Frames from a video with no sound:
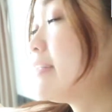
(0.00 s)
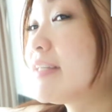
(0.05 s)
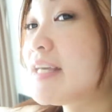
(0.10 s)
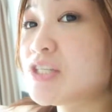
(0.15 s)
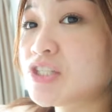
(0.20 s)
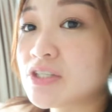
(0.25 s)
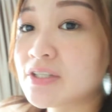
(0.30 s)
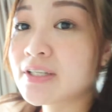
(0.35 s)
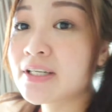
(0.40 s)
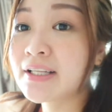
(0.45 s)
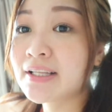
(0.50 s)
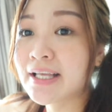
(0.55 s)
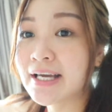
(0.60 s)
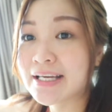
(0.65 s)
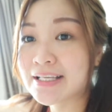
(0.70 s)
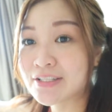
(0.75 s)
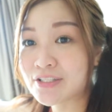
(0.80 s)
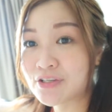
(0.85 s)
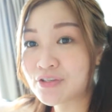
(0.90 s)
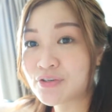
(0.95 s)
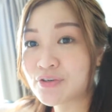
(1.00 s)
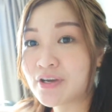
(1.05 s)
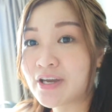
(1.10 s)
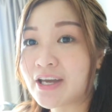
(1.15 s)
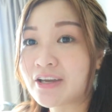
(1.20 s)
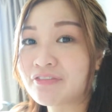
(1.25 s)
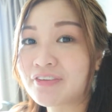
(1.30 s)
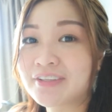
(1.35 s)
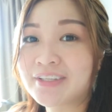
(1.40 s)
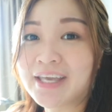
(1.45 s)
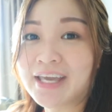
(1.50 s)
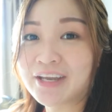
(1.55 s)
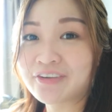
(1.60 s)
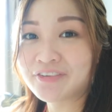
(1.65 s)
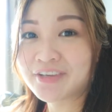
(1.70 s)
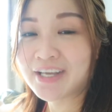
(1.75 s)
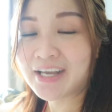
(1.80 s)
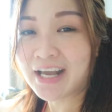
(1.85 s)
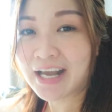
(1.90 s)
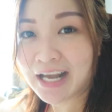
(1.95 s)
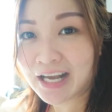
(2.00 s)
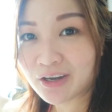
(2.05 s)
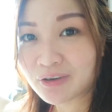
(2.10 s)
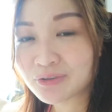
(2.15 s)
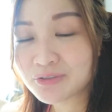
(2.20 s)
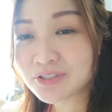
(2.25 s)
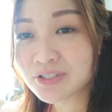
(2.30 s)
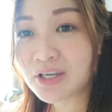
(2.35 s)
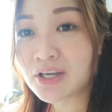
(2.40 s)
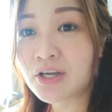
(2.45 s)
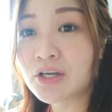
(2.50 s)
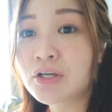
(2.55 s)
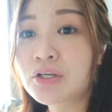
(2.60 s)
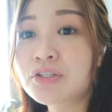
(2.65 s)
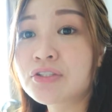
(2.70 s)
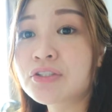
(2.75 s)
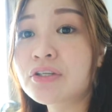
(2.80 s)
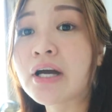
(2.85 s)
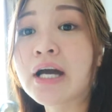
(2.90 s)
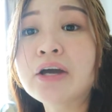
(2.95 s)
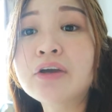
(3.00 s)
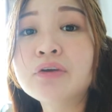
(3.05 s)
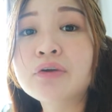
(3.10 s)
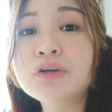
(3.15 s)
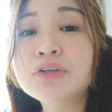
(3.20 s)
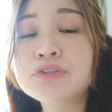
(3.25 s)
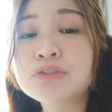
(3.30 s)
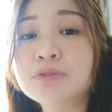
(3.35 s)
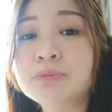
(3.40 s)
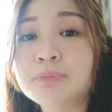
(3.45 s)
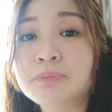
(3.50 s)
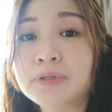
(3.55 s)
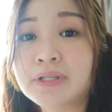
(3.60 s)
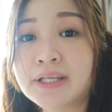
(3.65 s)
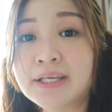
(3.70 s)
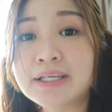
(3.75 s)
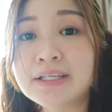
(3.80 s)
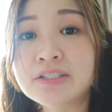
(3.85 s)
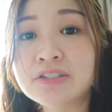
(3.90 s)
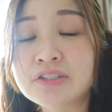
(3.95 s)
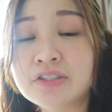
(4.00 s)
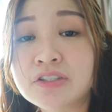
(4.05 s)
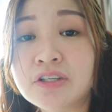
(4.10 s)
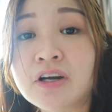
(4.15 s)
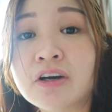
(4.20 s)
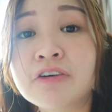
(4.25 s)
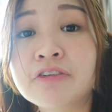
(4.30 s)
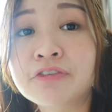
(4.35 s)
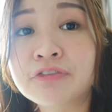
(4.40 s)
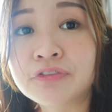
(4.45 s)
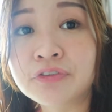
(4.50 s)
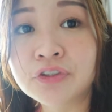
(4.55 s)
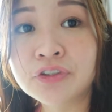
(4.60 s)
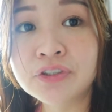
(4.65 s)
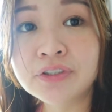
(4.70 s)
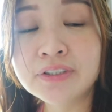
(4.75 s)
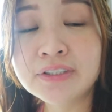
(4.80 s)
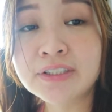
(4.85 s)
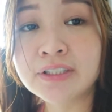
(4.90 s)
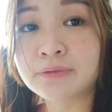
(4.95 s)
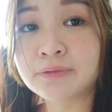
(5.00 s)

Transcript: natural light that you have in every house. So how you're going to place your phone?